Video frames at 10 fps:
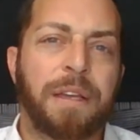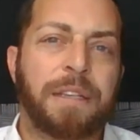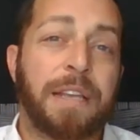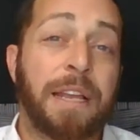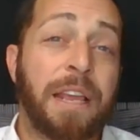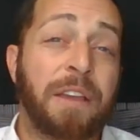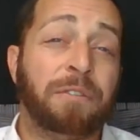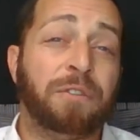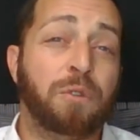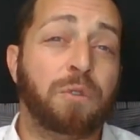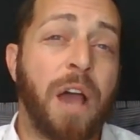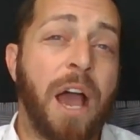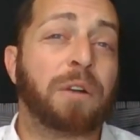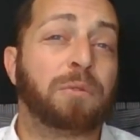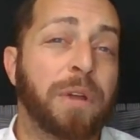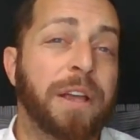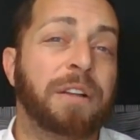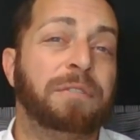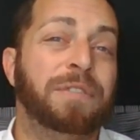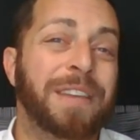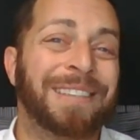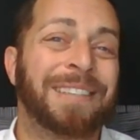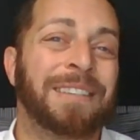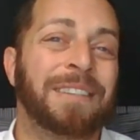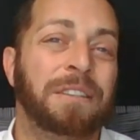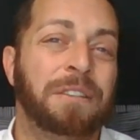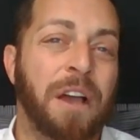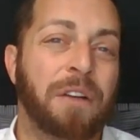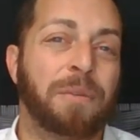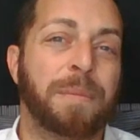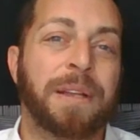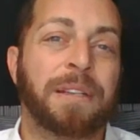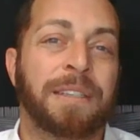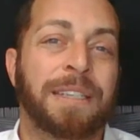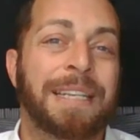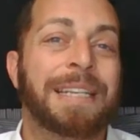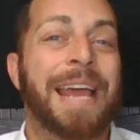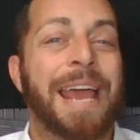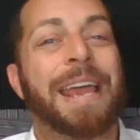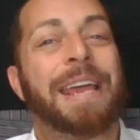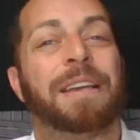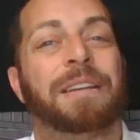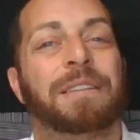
Is that if you got rid of this government today,